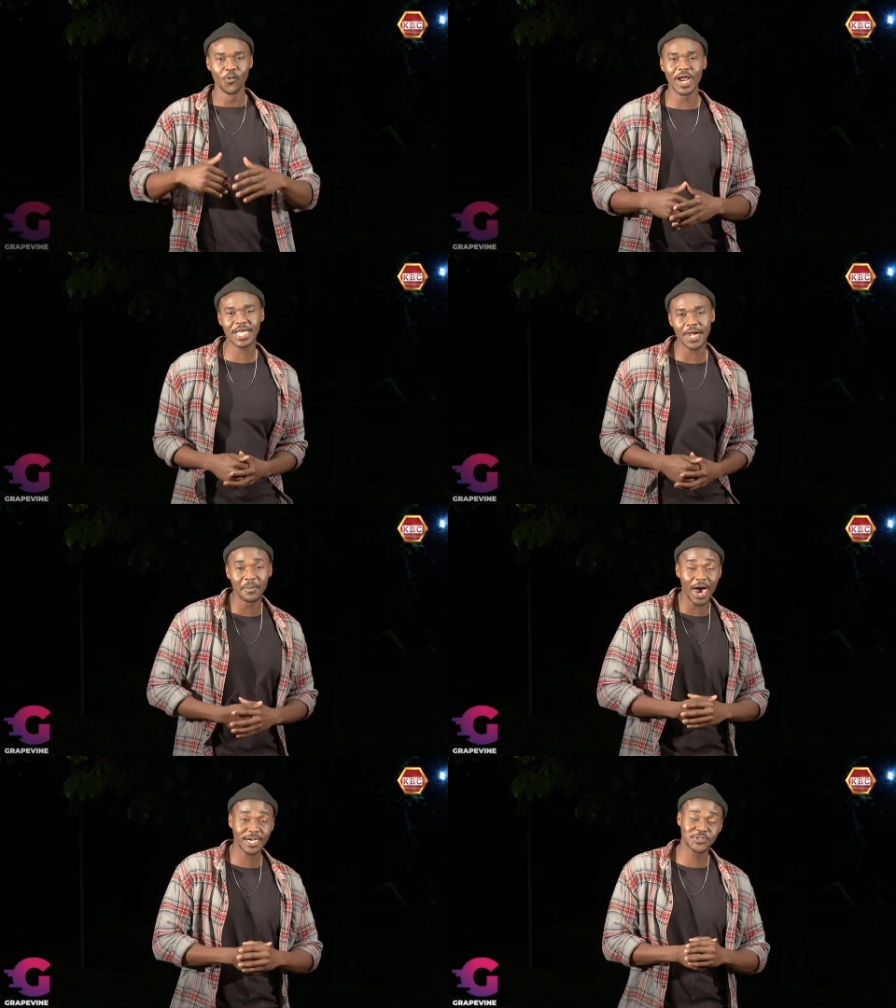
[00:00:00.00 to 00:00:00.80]
Welcome
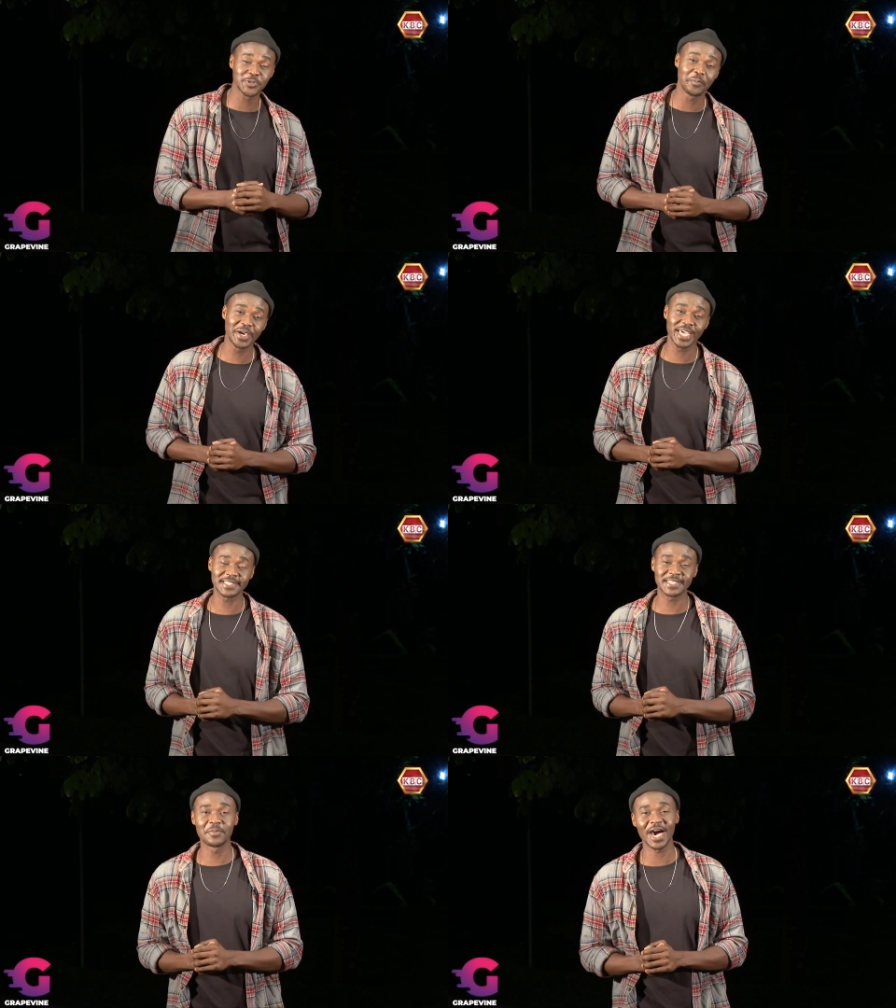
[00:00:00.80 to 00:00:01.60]
back to the
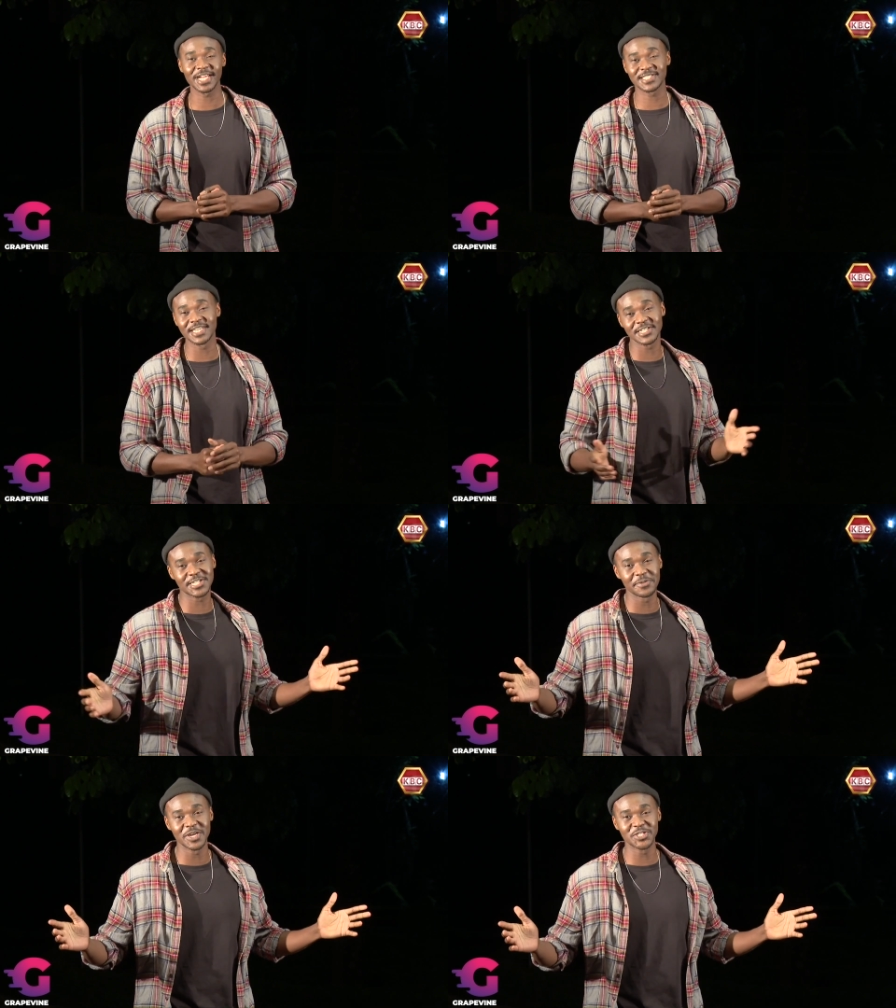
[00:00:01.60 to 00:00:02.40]
biggest, the baddest
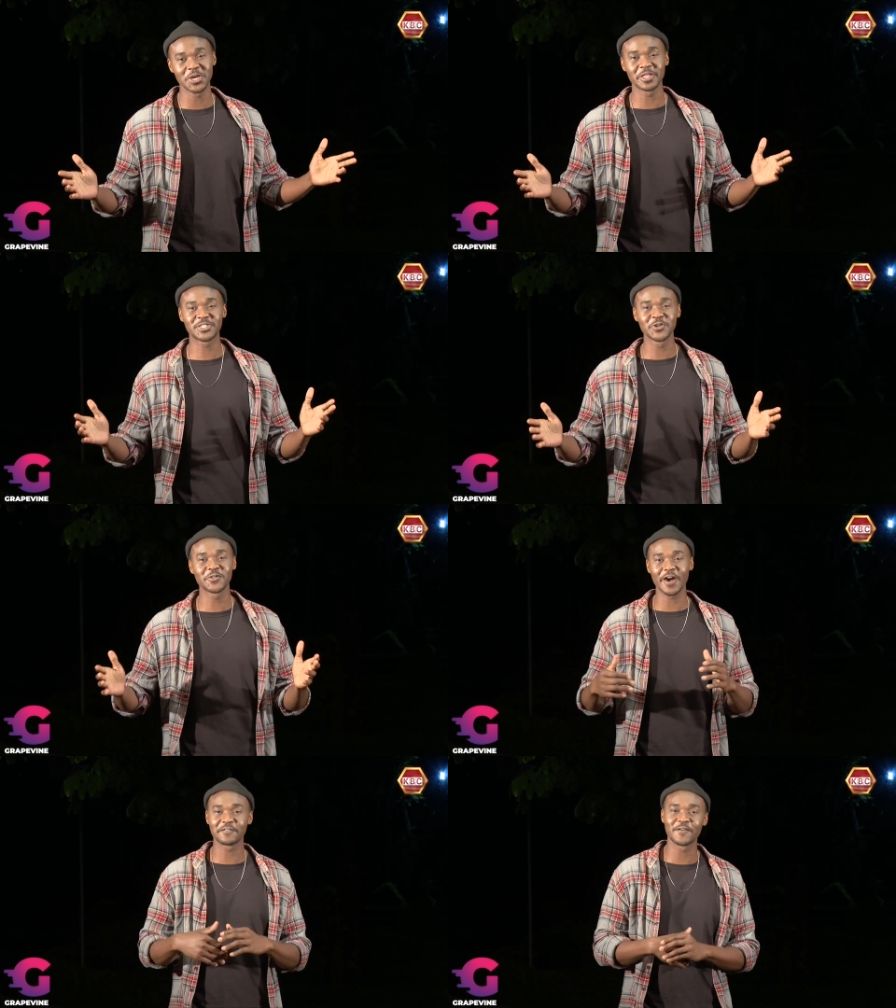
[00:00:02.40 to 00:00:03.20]
entertainment show in the
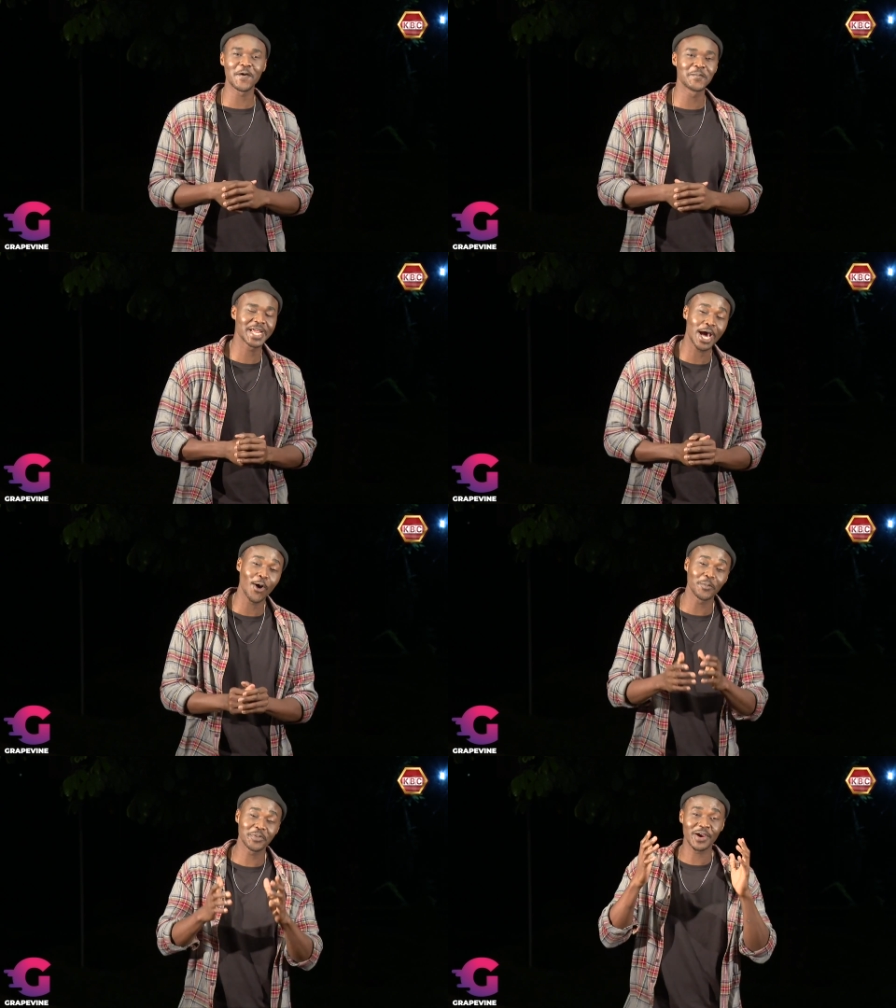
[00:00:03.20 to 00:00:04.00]
254, man. I
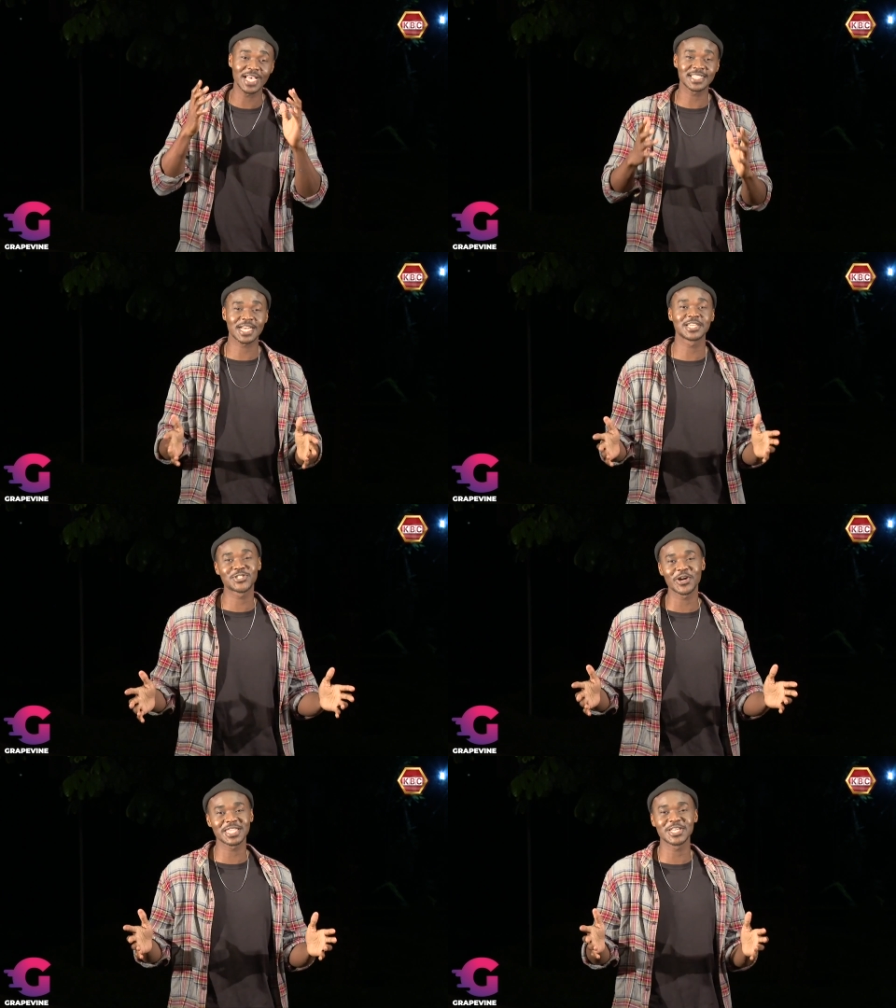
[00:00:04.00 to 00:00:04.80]
hope you guys are
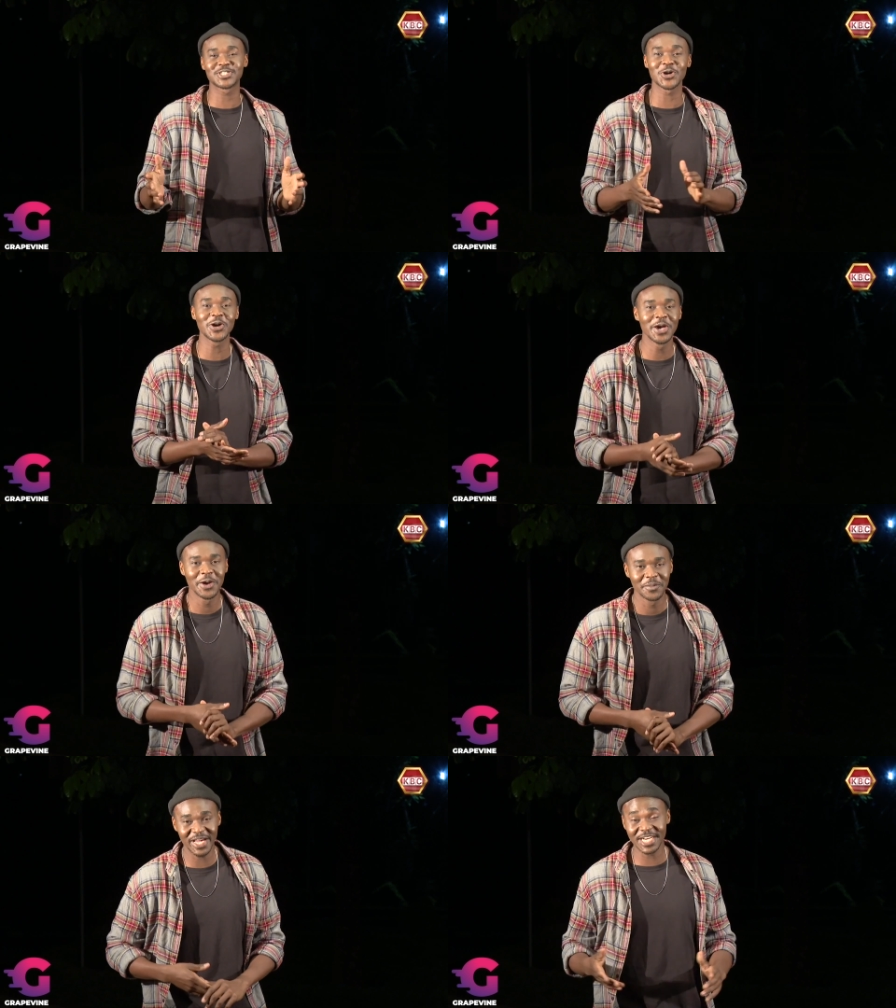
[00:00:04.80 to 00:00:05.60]
enjoying the show.
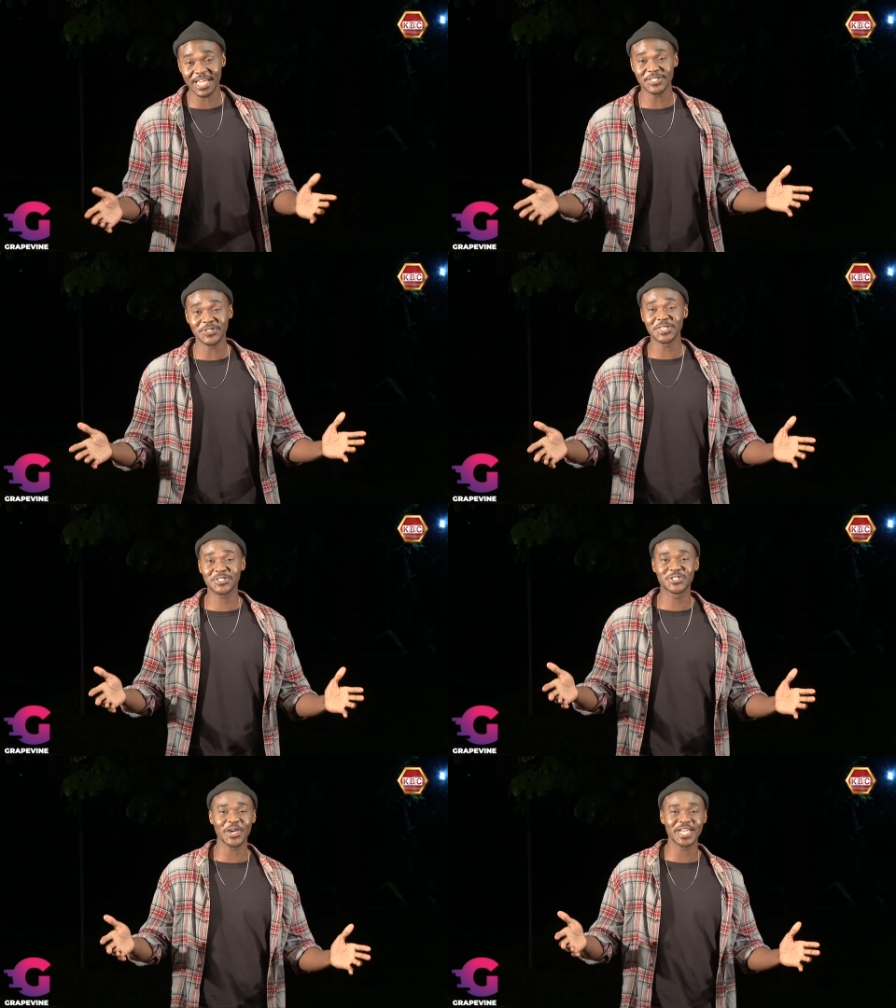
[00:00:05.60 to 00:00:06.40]
But in case you're
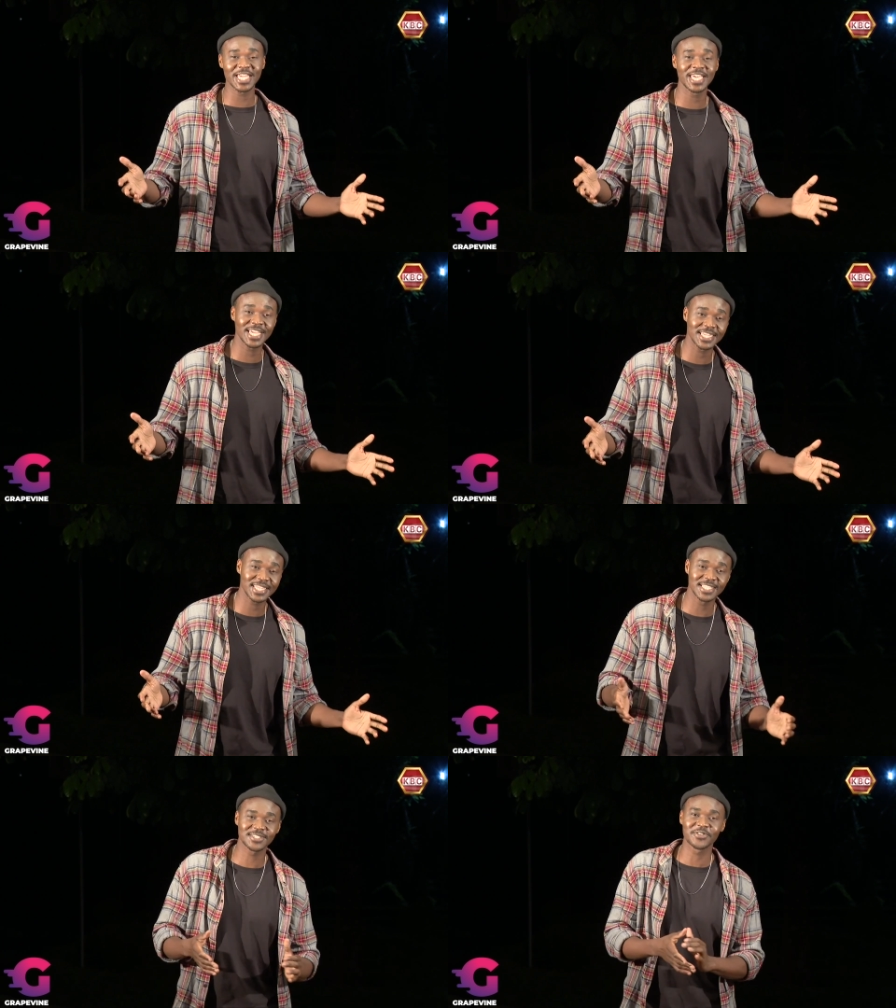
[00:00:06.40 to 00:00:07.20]
just joining in,
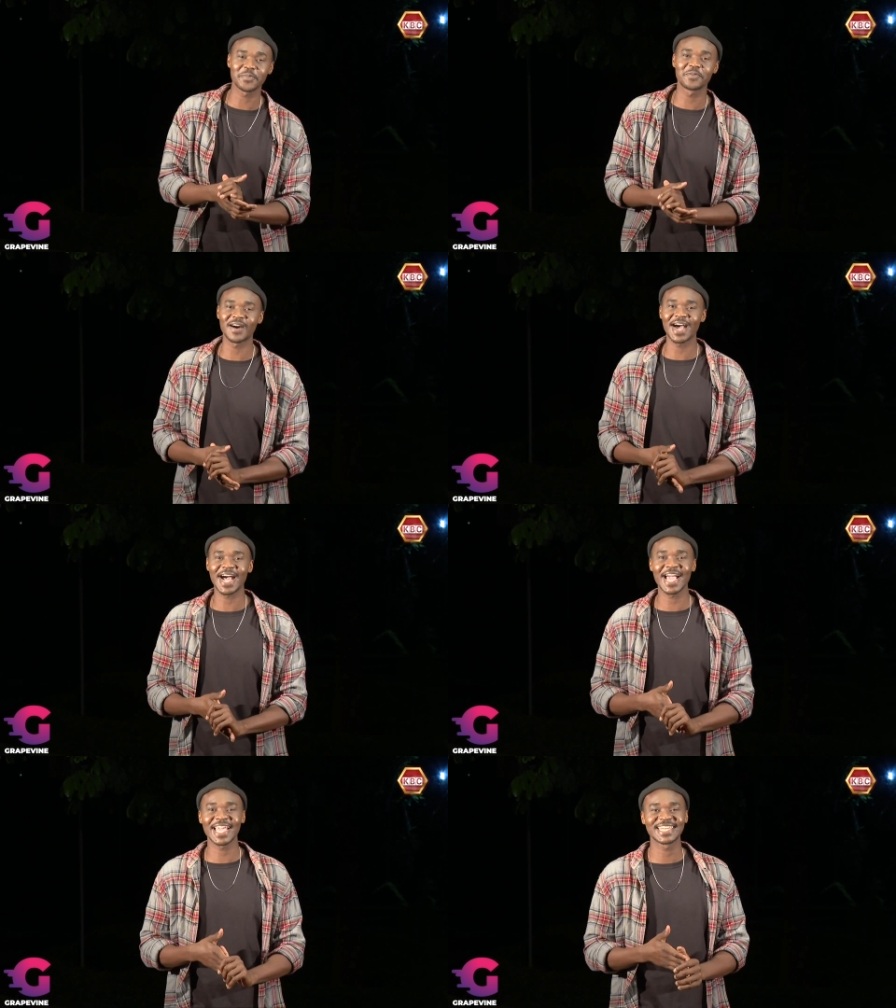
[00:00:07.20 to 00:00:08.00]
this is
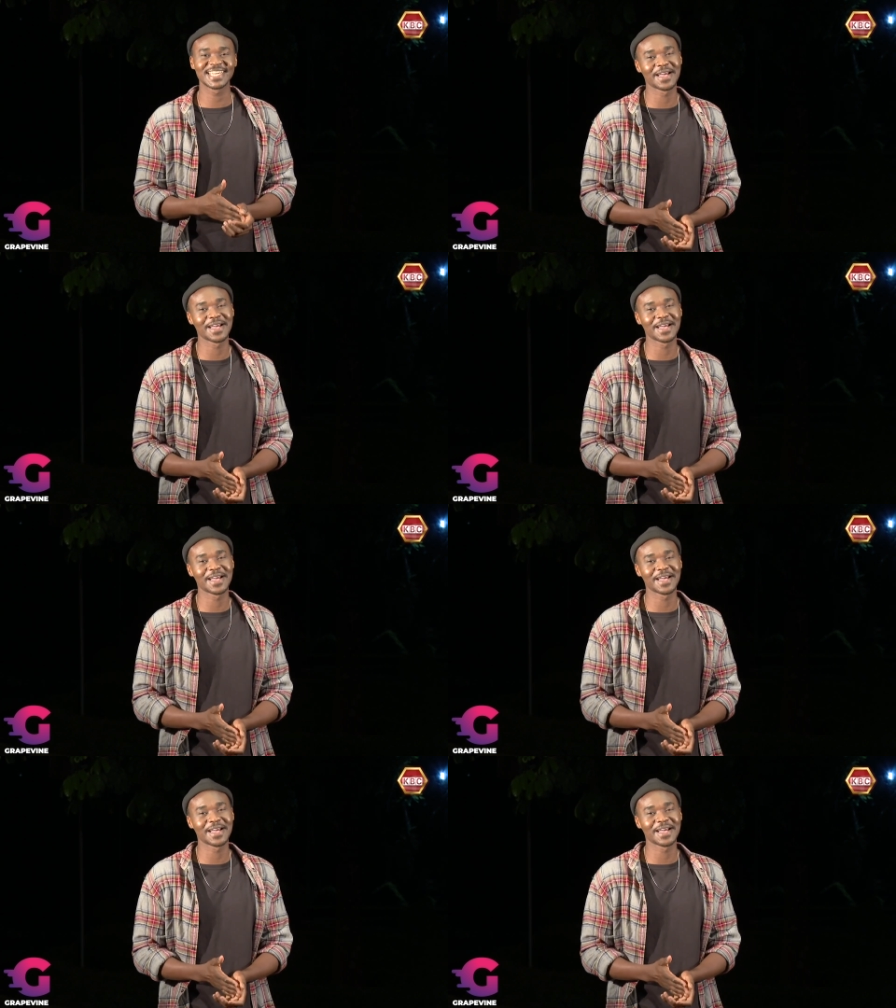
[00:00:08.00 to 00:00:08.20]
Grapevine.